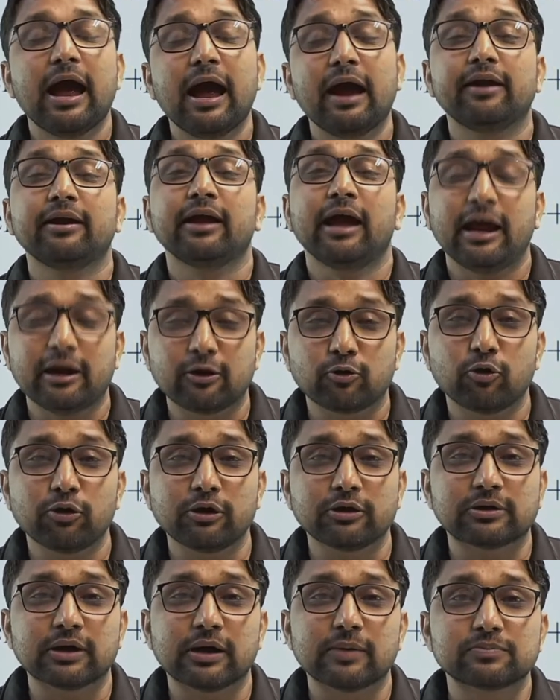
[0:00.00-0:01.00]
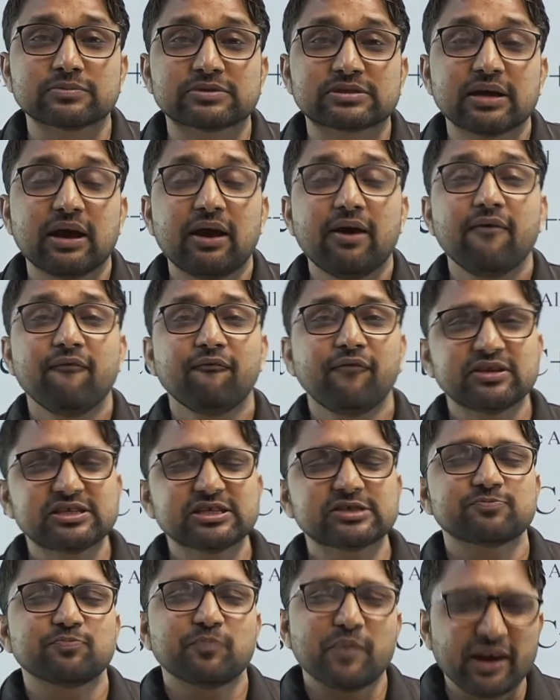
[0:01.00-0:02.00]
and algorithms, which
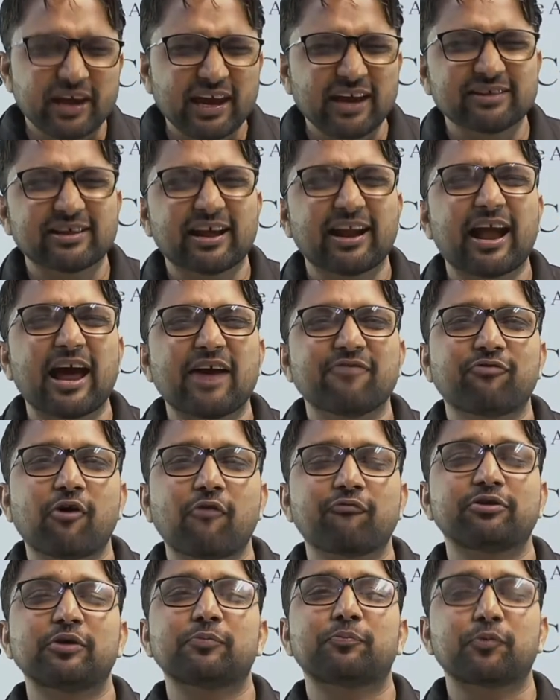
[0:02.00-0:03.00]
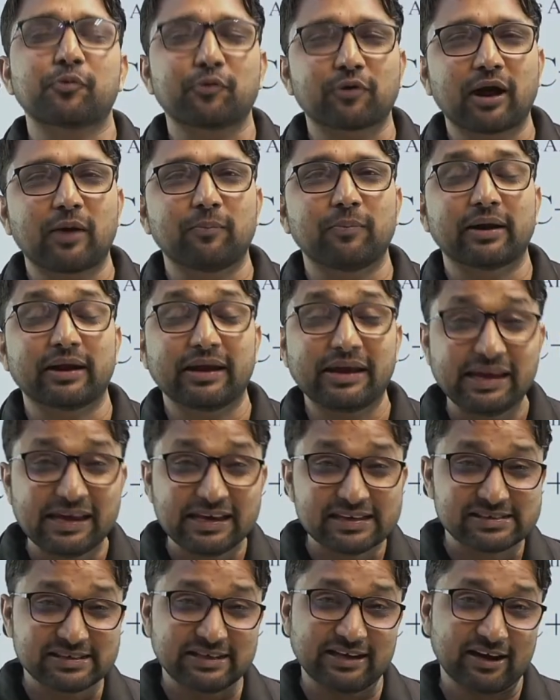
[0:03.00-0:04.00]
is making the life of the programmer
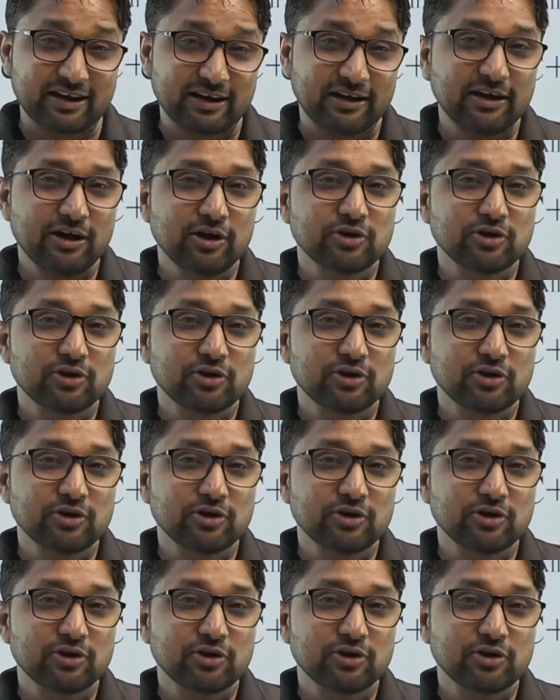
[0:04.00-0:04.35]
easier.